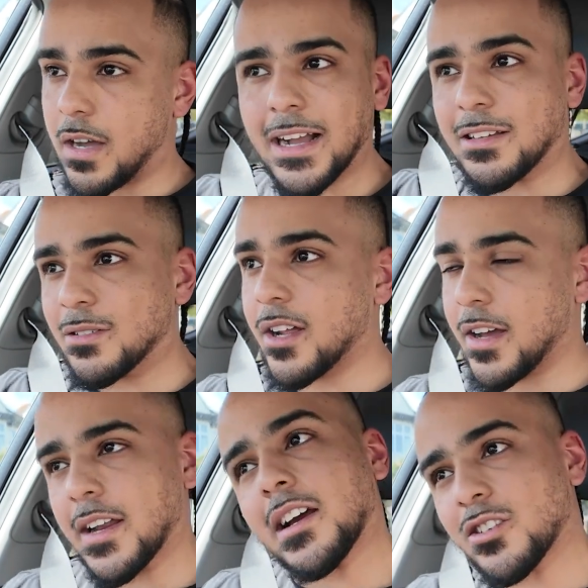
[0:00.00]

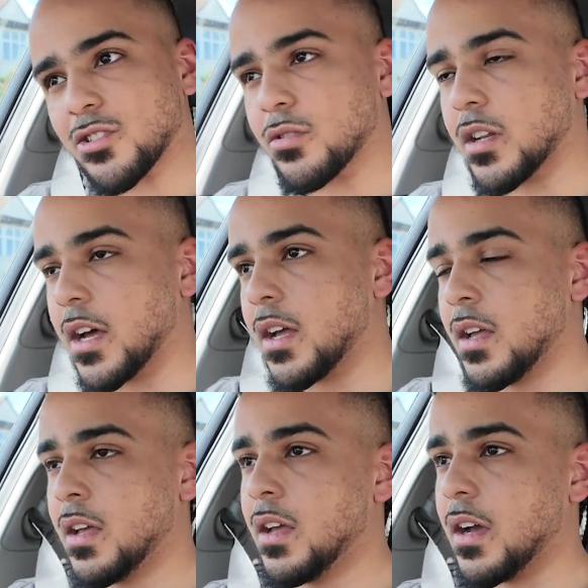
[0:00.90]
and I can show you that.
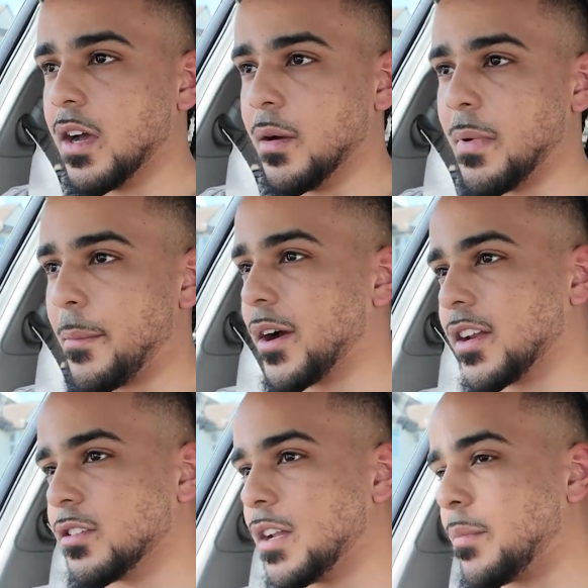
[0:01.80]
Am I
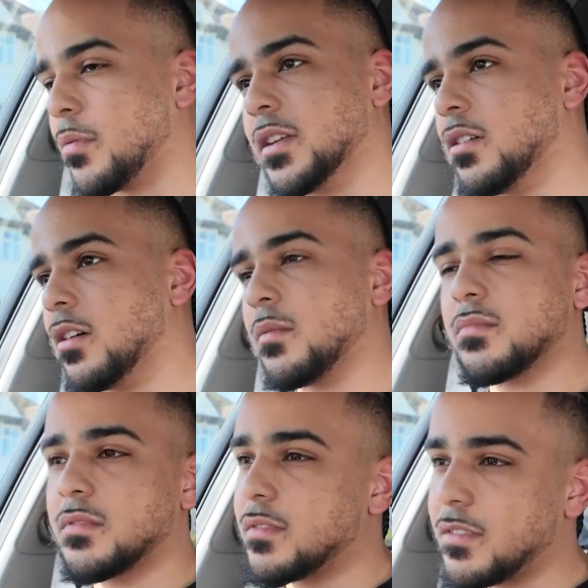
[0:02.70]
gonna do that? Probably not.
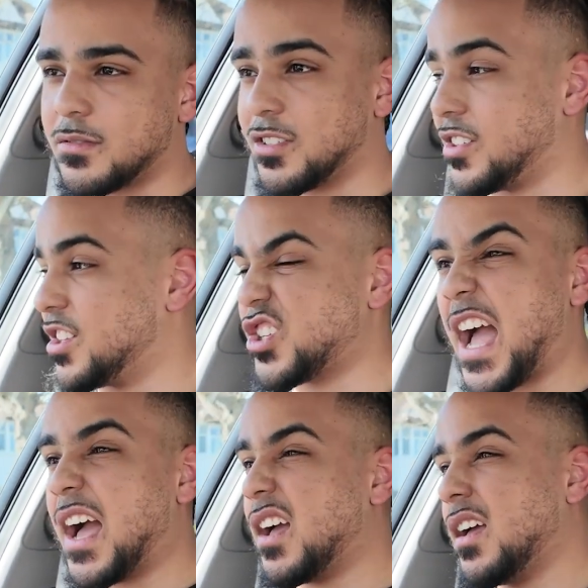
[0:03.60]
Just gonna
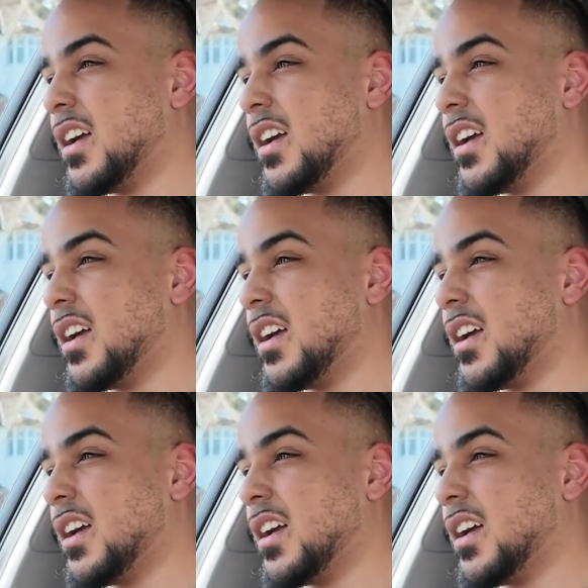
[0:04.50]
chat.